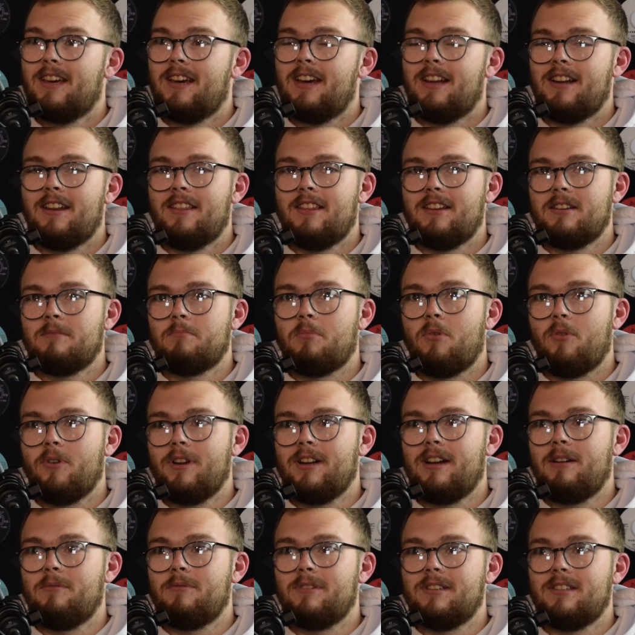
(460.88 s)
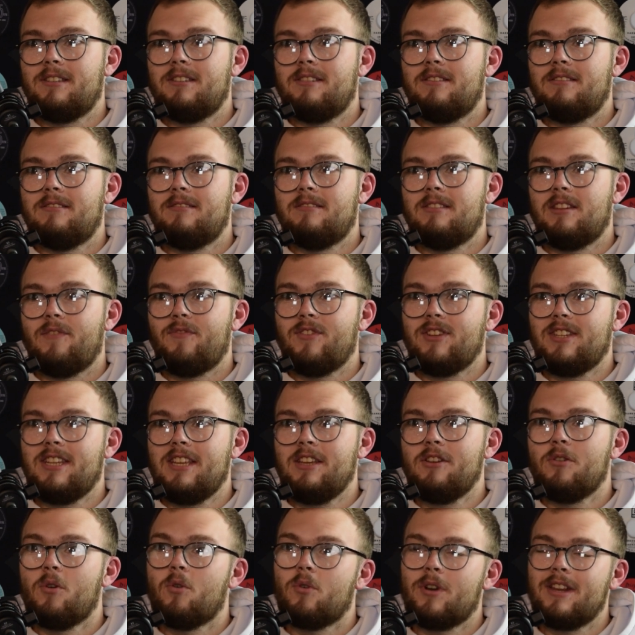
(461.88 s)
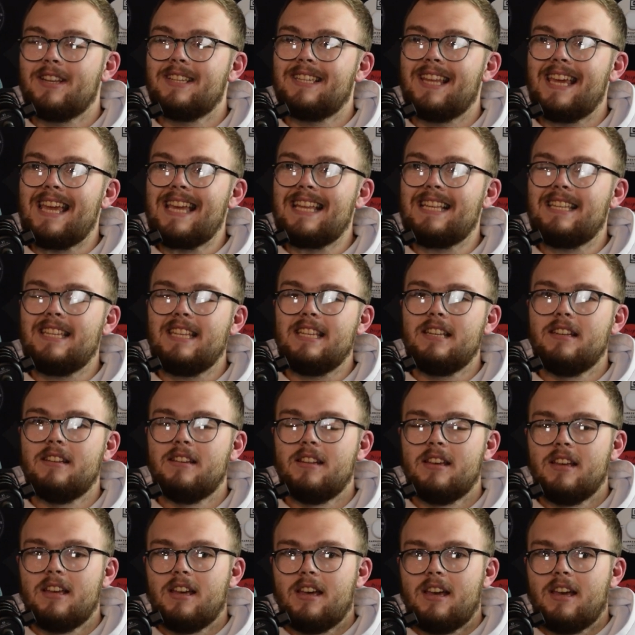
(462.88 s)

and at this point I was seventeen going into eighteen,